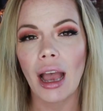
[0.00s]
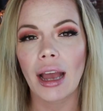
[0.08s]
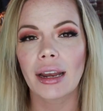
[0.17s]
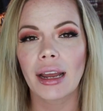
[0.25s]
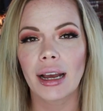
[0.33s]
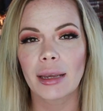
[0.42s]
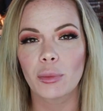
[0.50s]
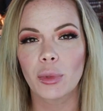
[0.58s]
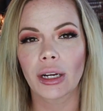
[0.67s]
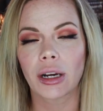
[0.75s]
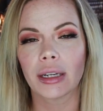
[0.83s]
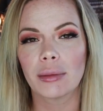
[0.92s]
And I
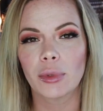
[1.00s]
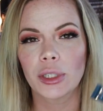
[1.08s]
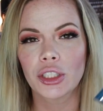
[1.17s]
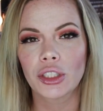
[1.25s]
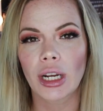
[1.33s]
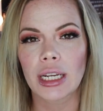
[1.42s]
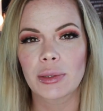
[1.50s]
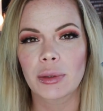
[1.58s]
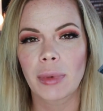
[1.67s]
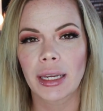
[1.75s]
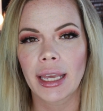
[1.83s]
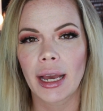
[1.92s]
went on and moisturized
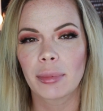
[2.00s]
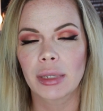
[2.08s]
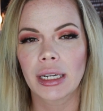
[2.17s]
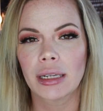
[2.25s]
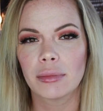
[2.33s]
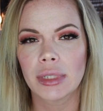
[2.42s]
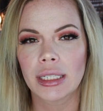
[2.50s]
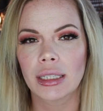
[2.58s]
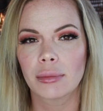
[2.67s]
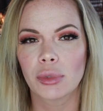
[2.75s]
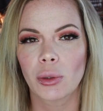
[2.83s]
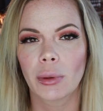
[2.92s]
with my Kaplan MD
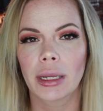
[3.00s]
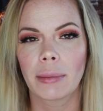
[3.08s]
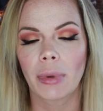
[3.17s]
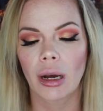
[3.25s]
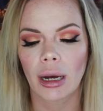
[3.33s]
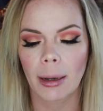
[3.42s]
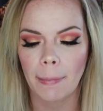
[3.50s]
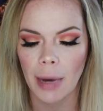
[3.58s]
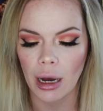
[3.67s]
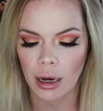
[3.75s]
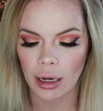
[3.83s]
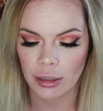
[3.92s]
Lip 20 Balm
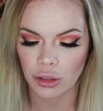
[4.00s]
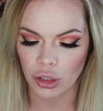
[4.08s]
uh,